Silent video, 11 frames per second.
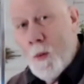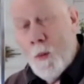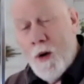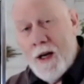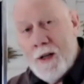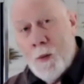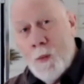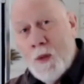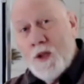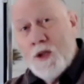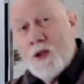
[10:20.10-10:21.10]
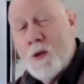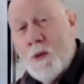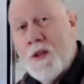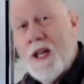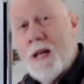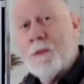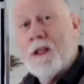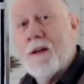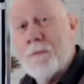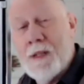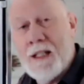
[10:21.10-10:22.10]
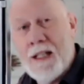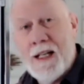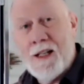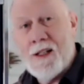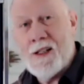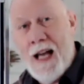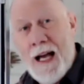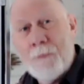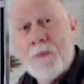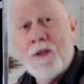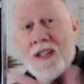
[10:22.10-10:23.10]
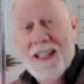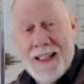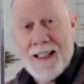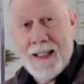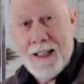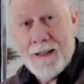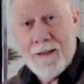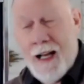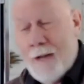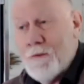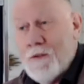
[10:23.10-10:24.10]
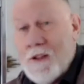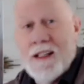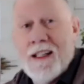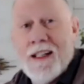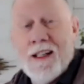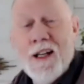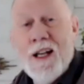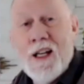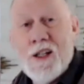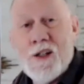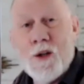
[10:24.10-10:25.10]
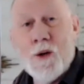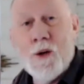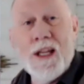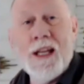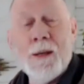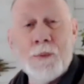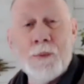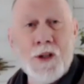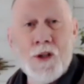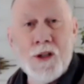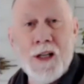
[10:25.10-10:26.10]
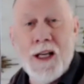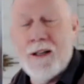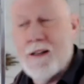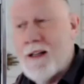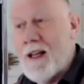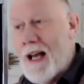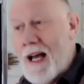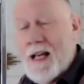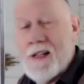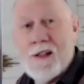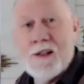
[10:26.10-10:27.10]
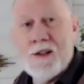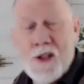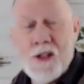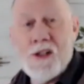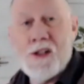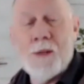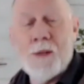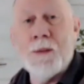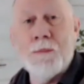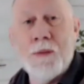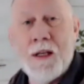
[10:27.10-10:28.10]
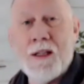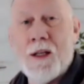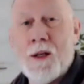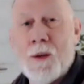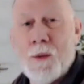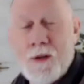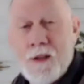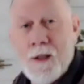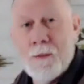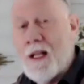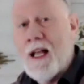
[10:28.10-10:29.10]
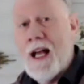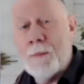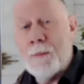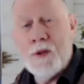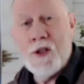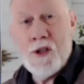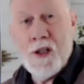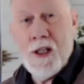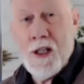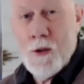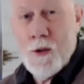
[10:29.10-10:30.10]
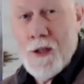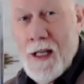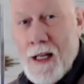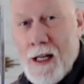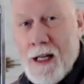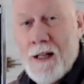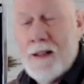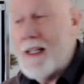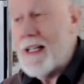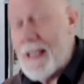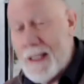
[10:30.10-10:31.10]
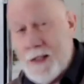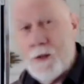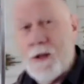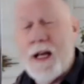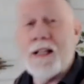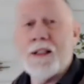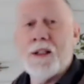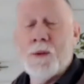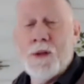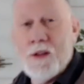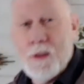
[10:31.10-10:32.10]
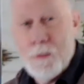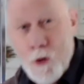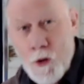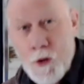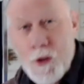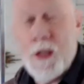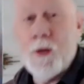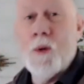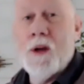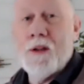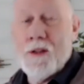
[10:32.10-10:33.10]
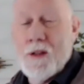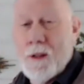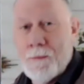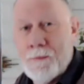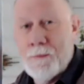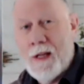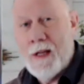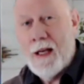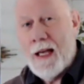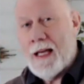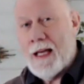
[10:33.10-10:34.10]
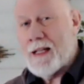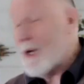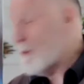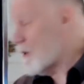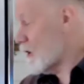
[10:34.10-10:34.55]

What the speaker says: why don't we show them love? Because I'm feeling as though they appreciate us just simply being there with them, appreciating who they are, interacting with them, learning with them. And I would